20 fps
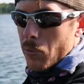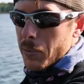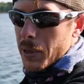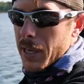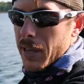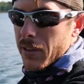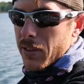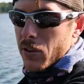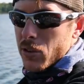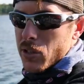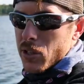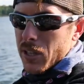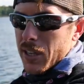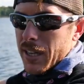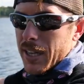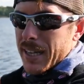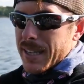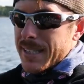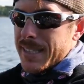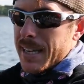will mean there's
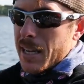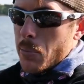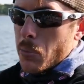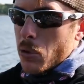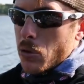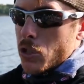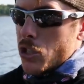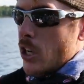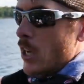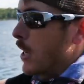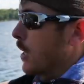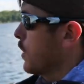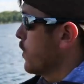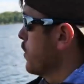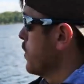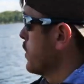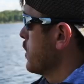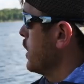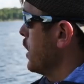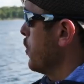a, a deeper channel,
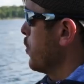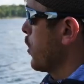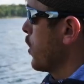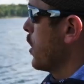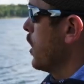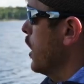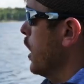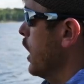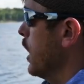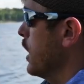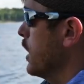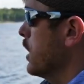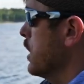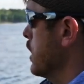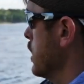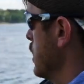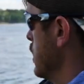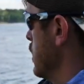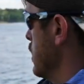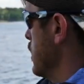a deeper cut.
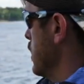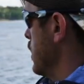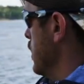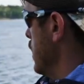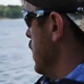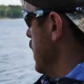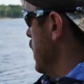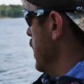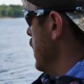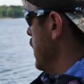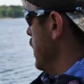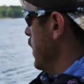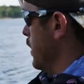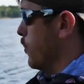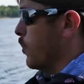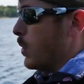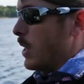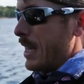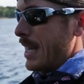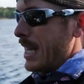Uh,
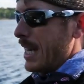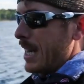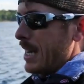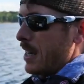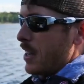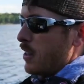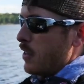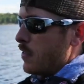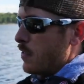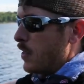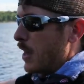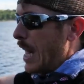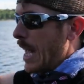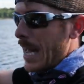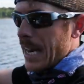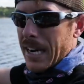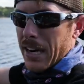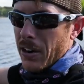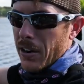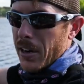when I get into the
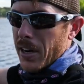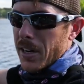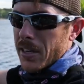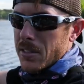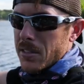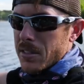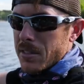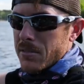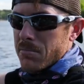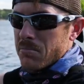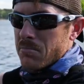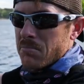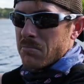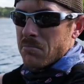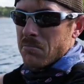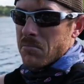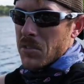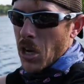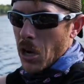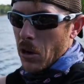flat areas,
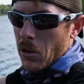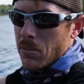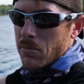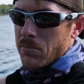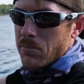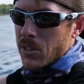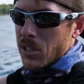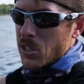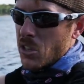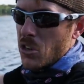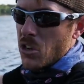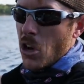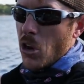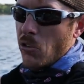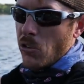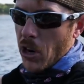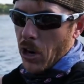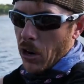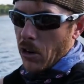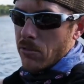no, that's a
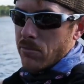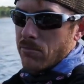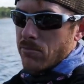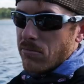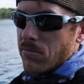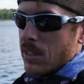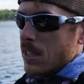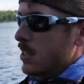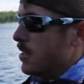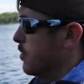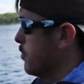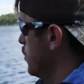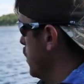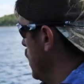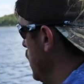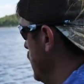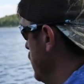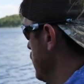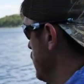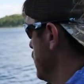no-go.
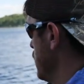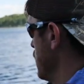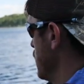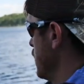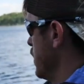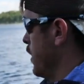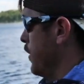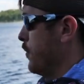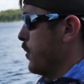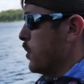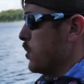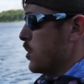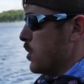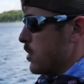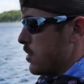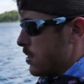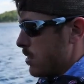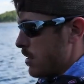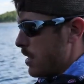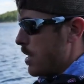But if there's
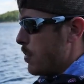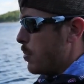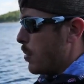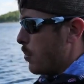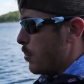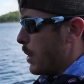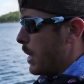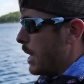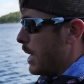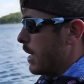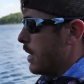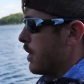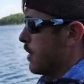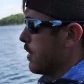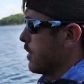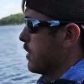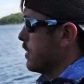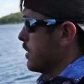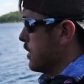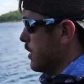a steeper bank,
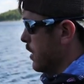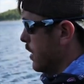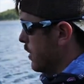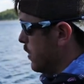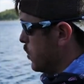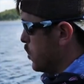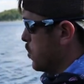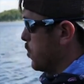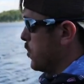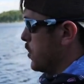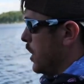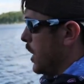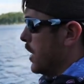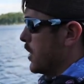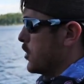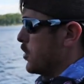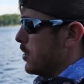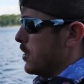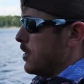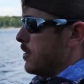there's
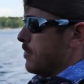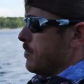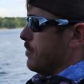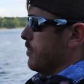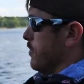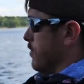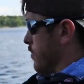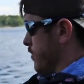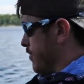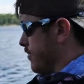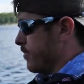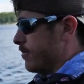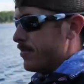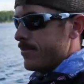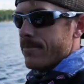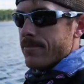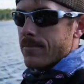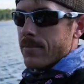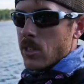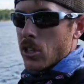protection,
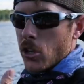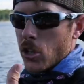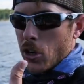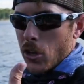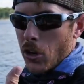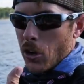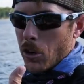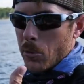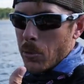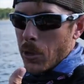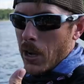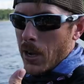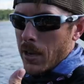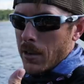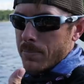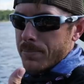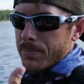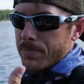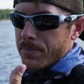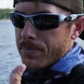good hard
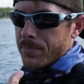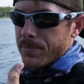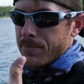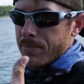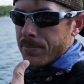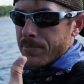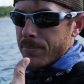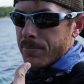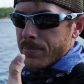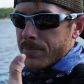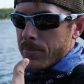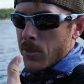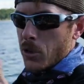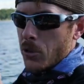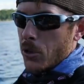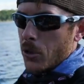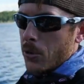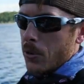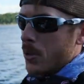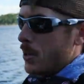bottom,
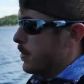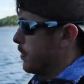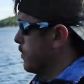they're doing